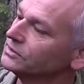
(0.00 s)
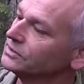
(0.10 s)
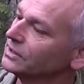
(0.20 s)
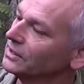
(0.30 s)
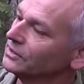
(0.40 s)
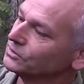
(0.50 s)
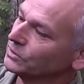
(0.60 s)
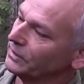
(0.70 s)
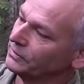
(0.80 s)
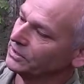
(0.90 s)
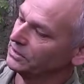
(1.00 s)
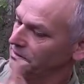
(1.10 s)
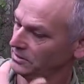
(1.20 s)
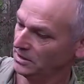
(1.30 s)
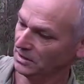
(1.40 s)
So it's all, everything
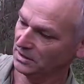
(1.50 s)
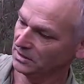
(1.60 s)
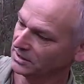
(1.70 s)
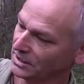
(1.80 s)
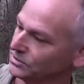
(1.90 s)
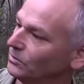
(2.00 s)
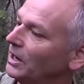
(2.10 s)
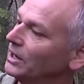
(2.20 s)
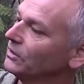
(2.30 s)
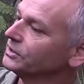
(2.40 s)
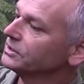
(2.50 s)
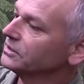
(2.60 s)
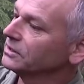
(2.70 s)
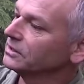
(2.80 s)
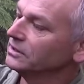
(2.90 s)
tucks away nice and
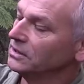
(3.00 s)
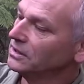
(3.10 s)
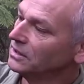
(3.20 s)
neatly.